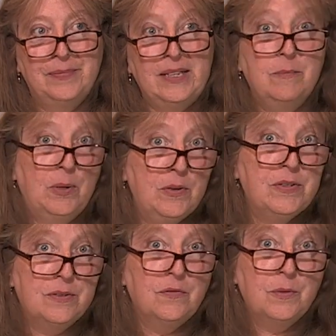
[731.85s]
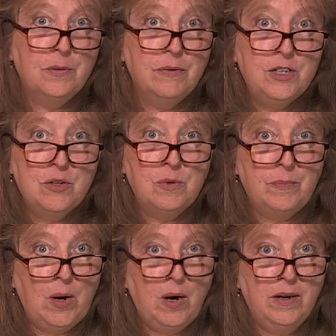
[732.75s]
in person for the ritual
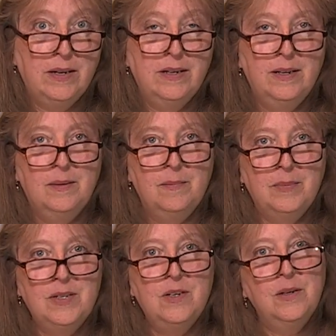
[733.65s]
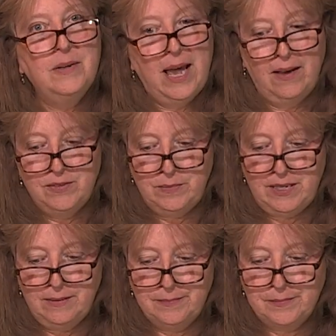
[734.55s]
part, but you don't have to be.